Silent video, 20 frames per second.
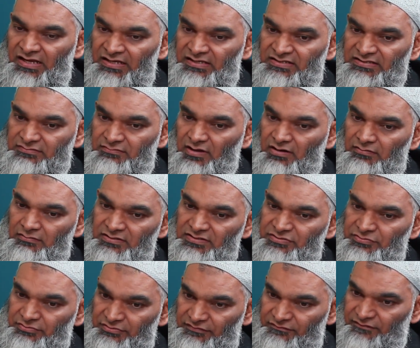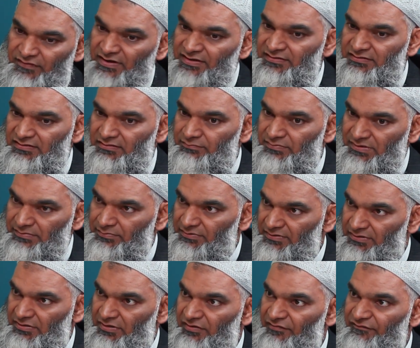he not only unified the
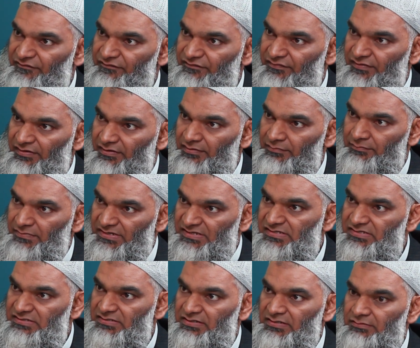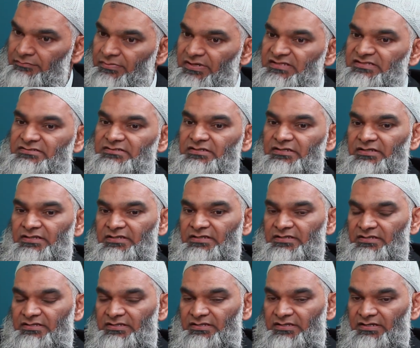people of Medina, but
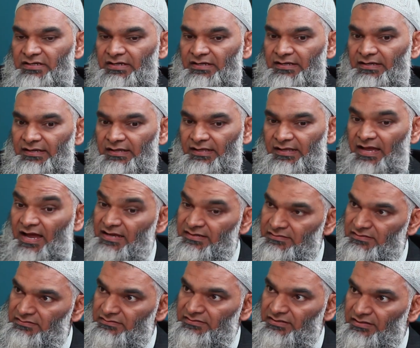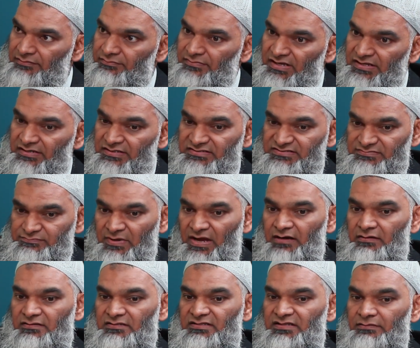he guided them and
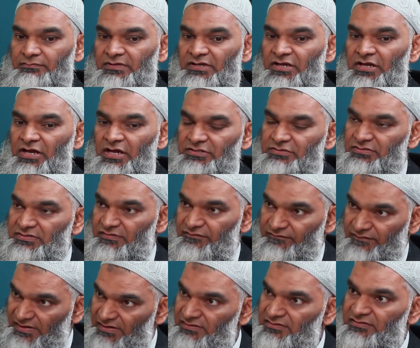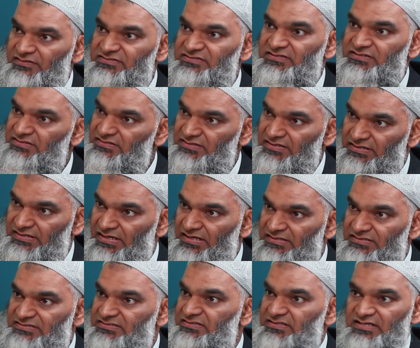inspired them to defend their city
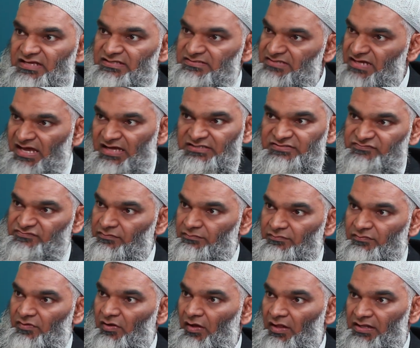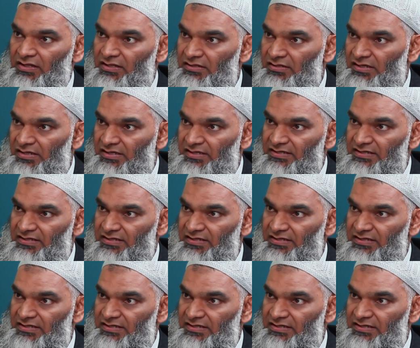against the attacks from all